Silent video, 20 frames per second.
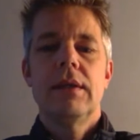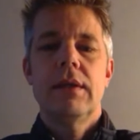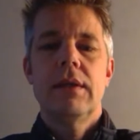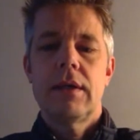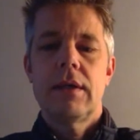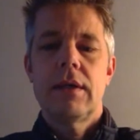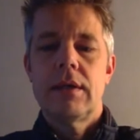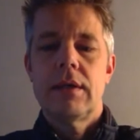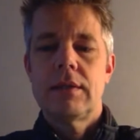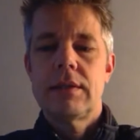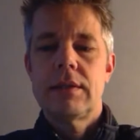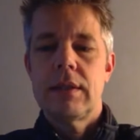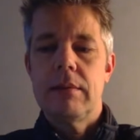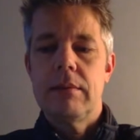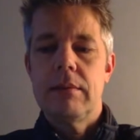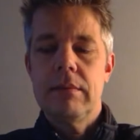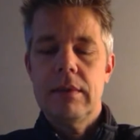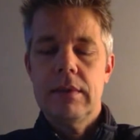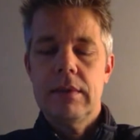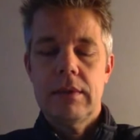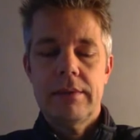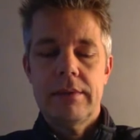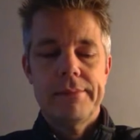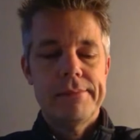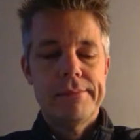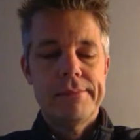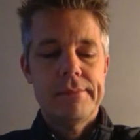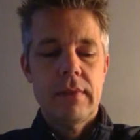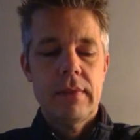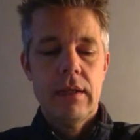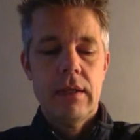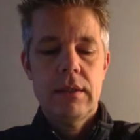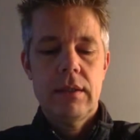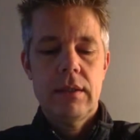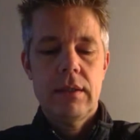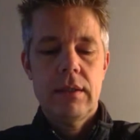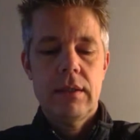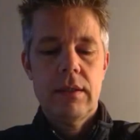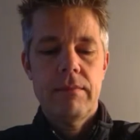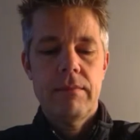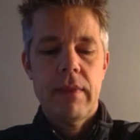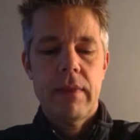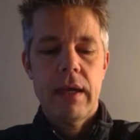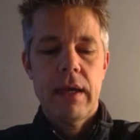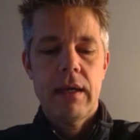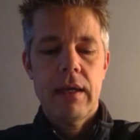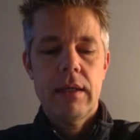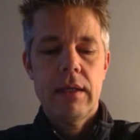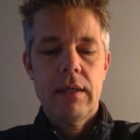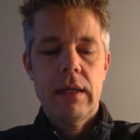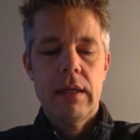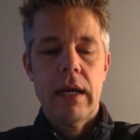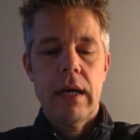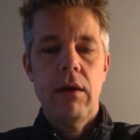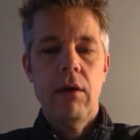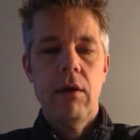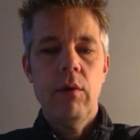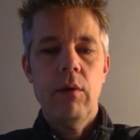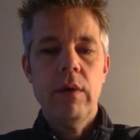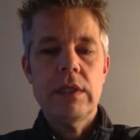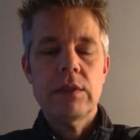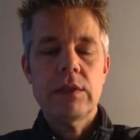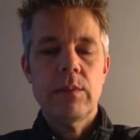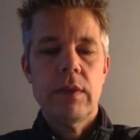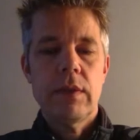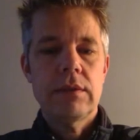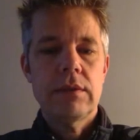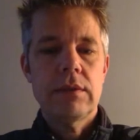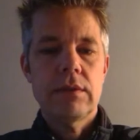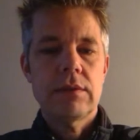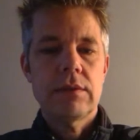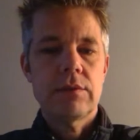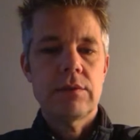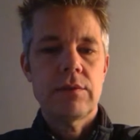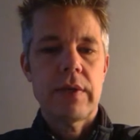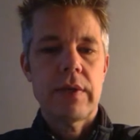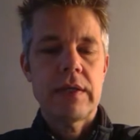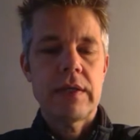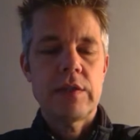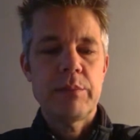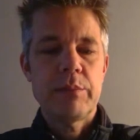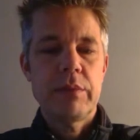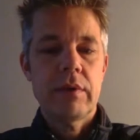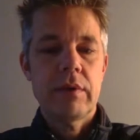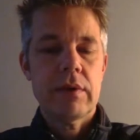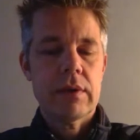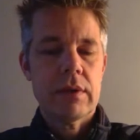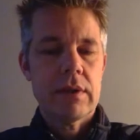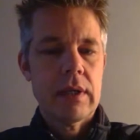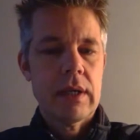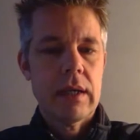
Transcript: Tim, and I always wanted to write a book.